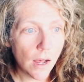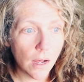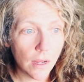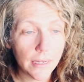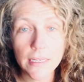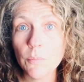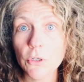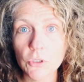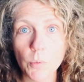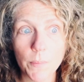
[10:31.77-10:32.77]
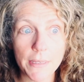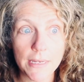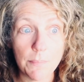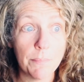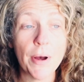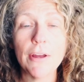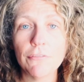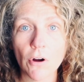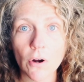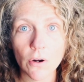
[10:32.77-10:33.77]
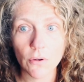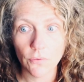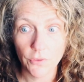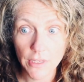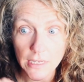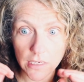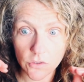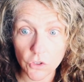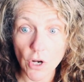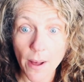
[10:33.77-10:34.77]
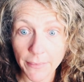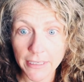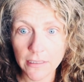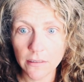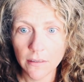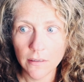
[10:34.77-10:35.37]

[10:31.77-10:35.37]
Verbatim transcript: Uh, ebooks would be by far the dominant